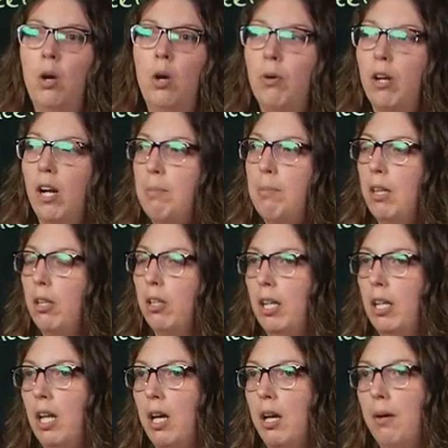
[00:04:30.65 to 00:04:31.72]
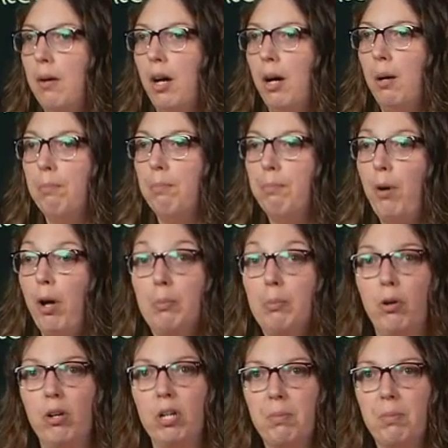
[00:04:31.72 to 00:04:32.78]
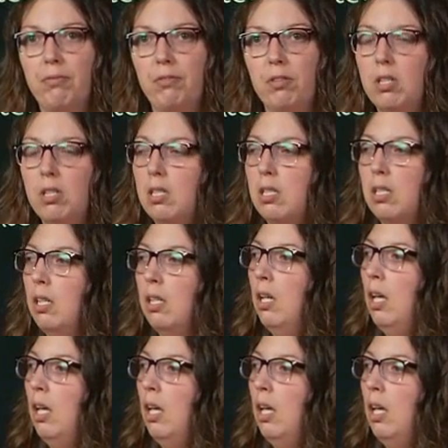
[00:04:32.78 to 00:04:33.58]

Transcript: We're going to be looking at polyprotic buffers